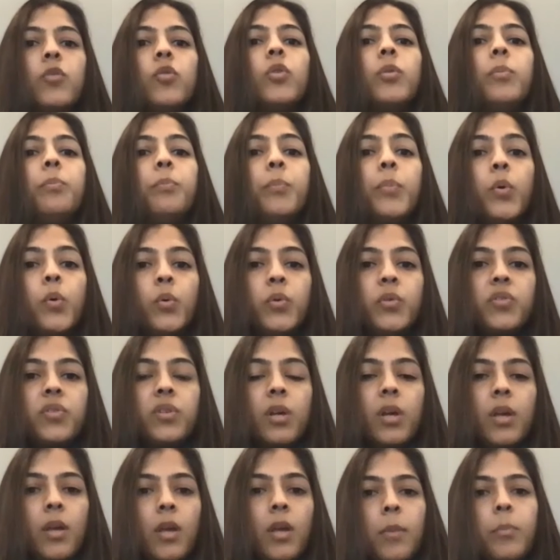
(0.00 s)
boost
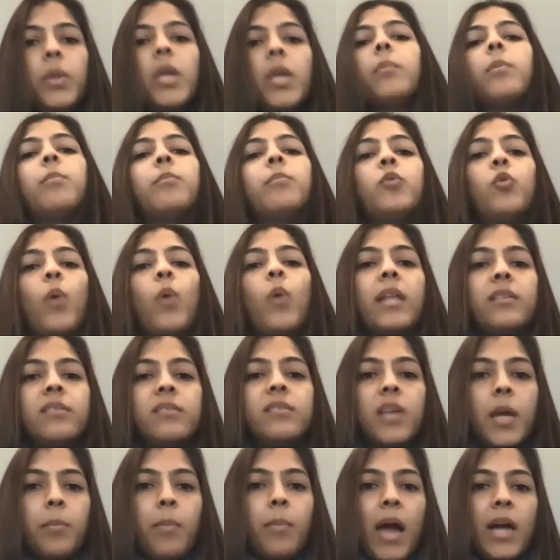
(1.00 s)
PMM2
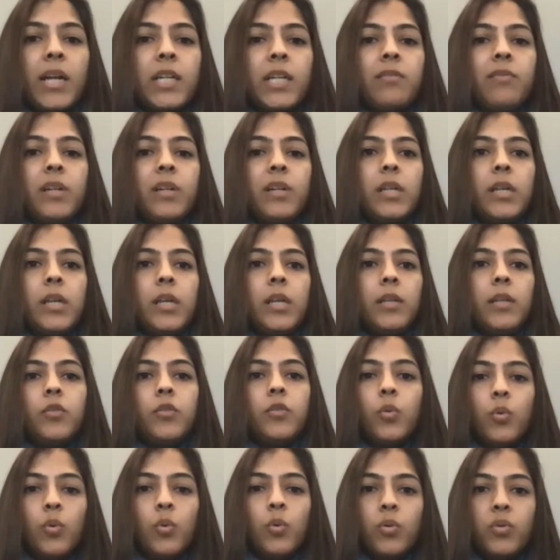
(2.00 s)
enzyme activity
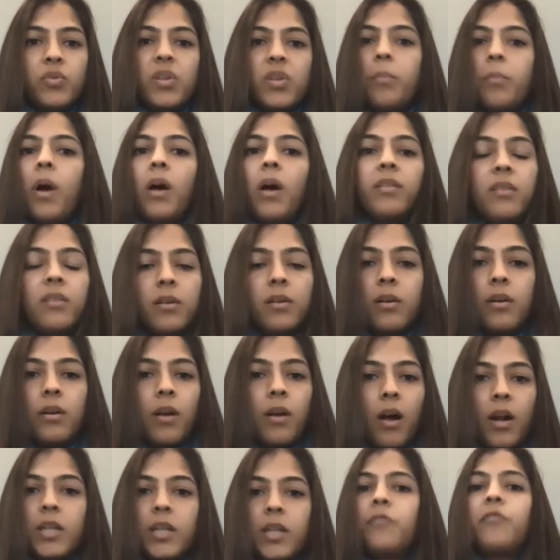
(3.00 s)
through some other
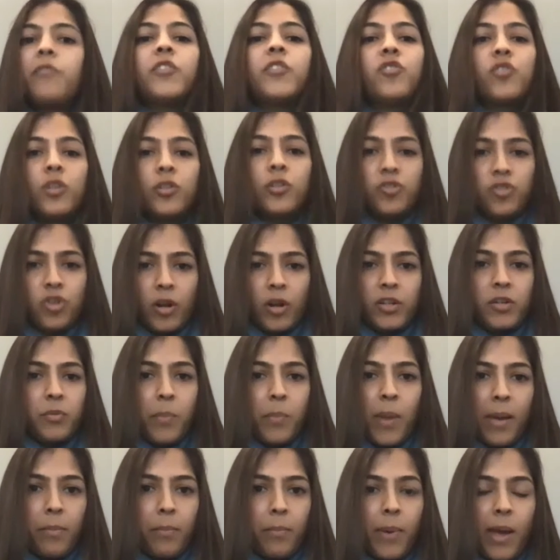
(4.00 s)
artificial shunt
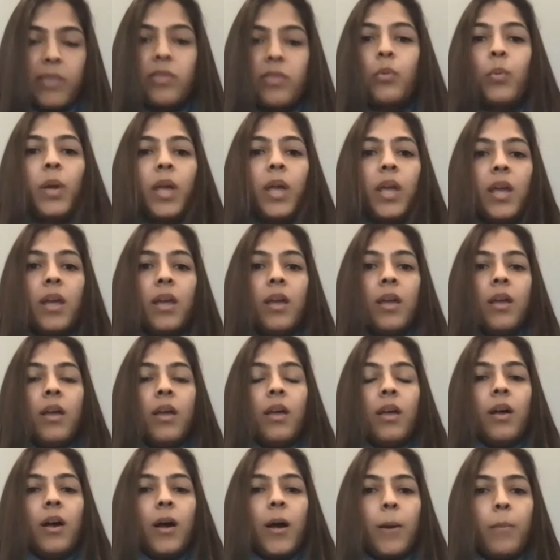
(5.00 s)
pathway,
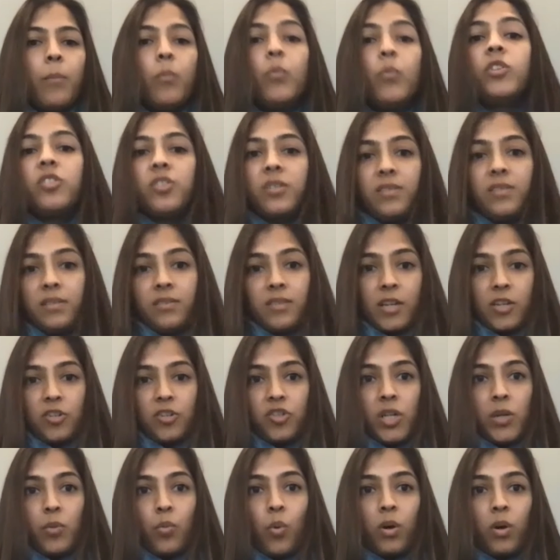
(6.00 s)
which is
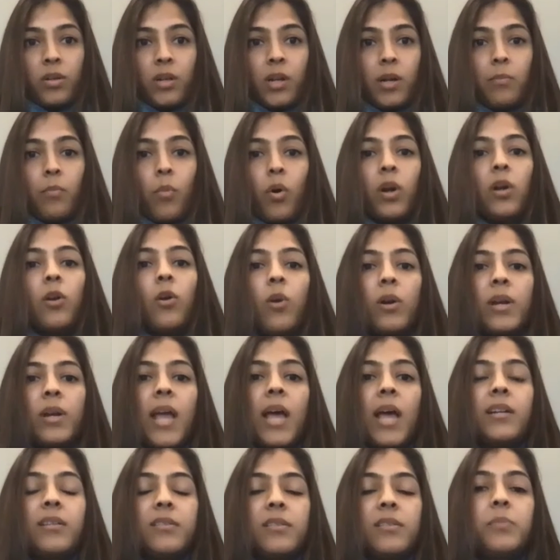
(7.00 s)
essentially what our model
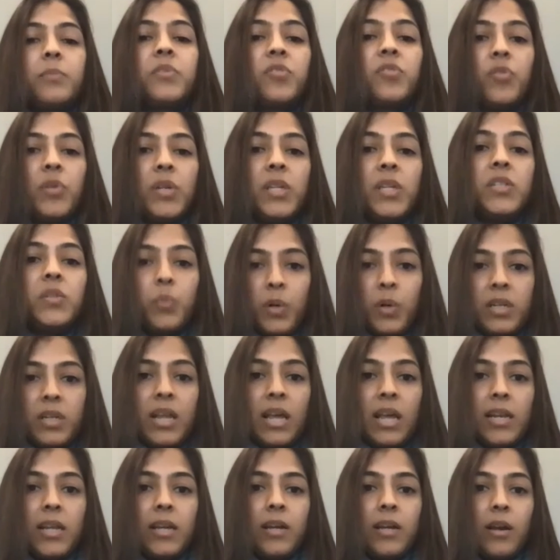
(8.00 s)
organism screens were
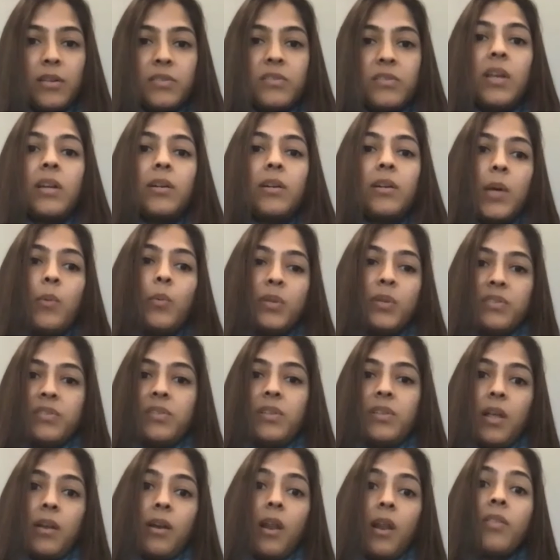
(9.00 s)
telling us, that there was
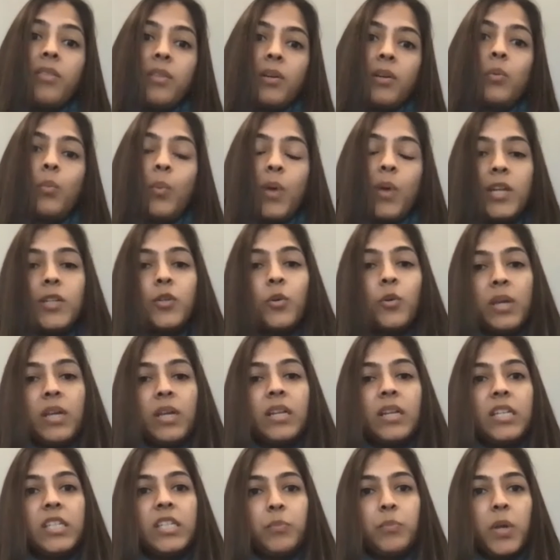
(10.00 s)
another way to
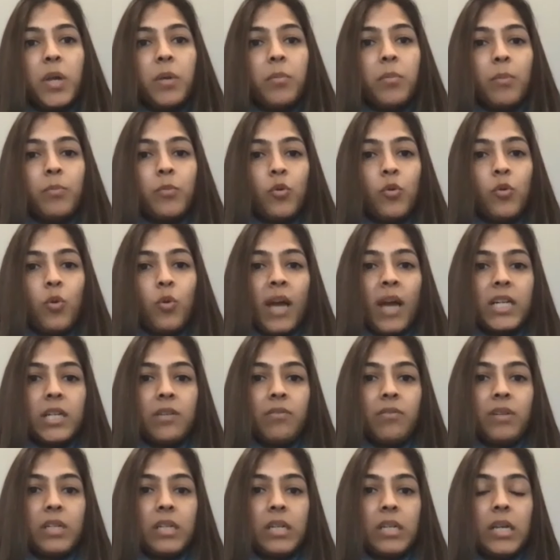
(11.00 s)
increase PMM2
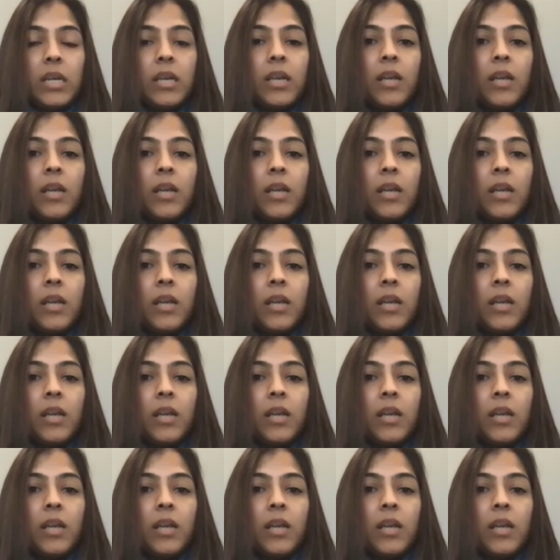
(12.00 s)
activity.